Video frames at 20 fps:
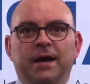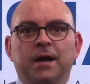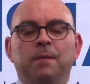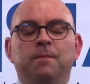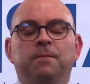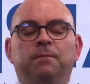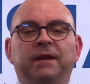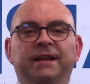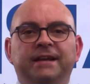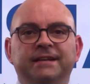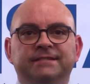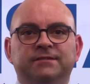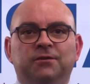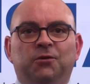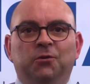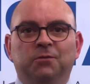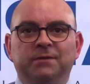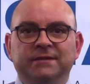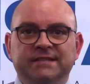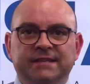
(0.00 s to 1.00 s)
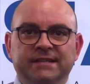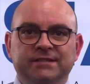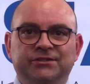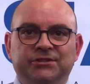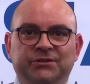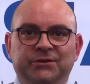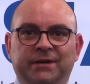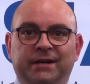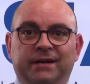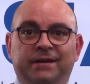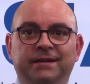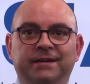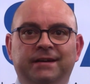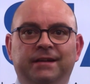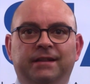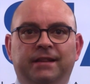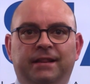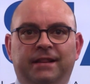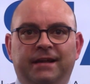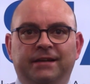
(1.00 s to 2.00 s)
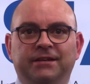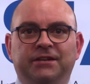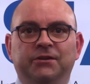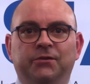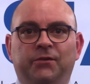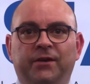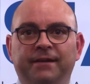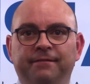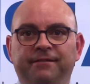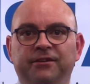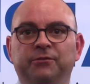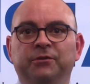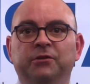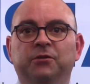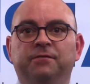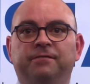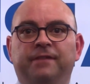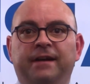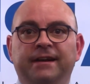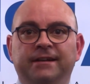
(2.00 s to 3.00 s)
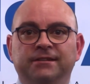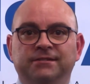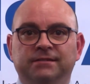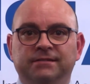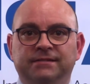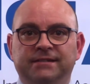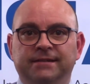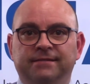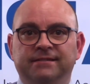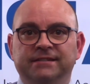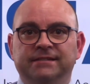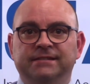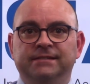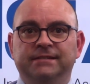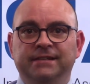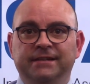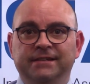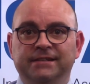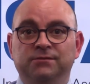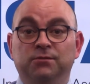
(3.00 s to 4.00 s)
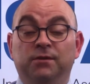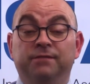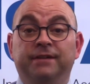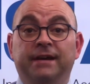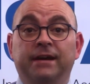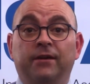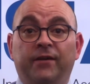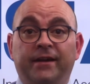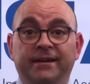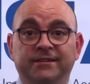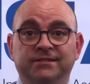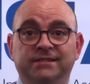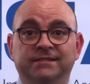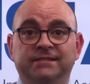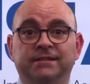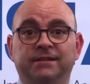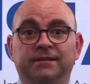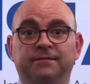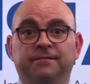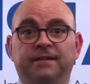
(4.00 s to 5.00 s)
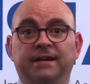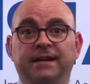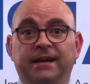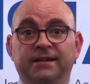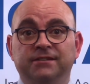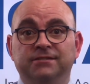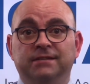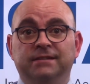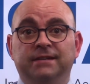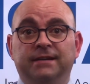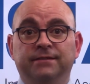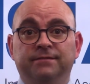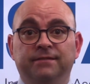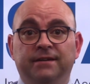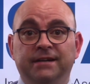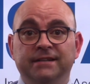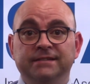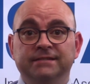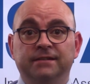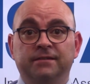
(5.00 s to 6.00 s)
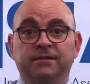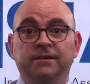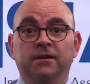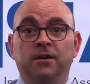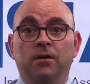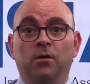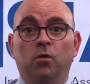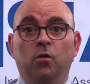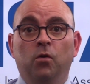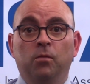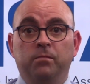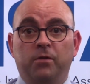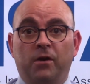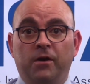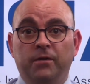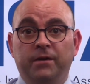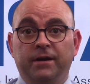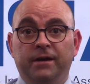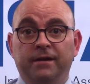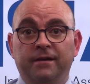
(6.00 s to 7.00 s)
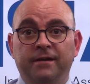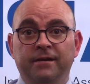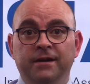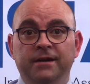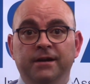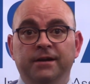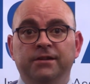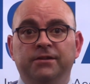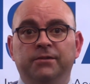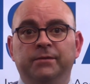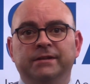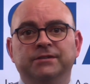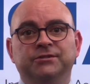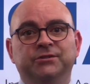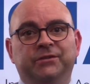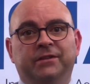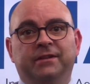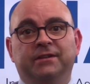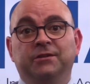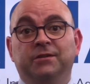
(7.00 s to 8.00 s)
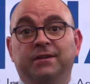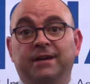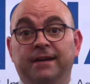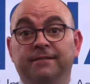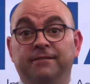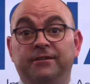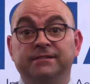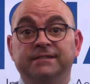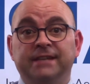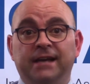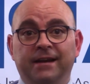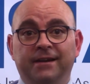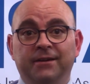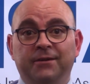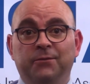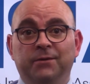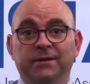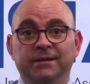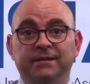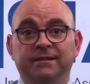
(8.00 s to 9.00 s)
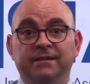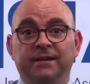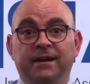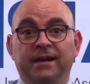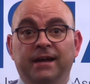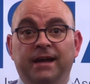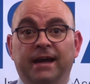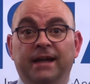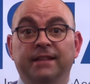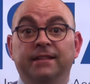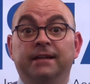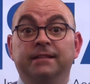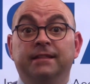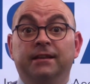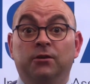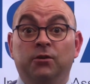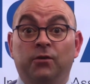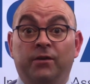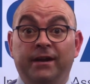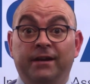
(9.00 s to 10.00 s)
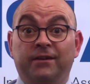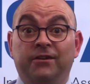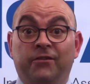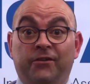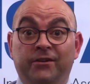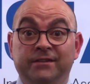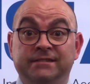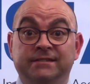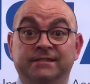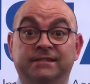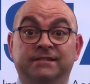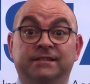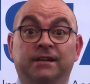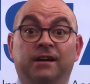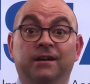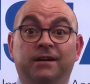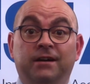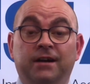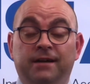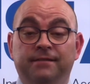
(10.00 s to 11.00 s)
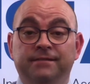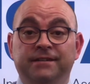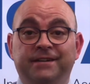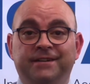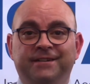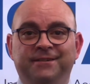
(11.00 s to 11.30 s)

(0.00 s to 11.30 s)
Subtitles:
Please always ensure that you review your financial services needs with a registered financial advisor or broker to ensure that your cover is adequate and that the correct risks are covered.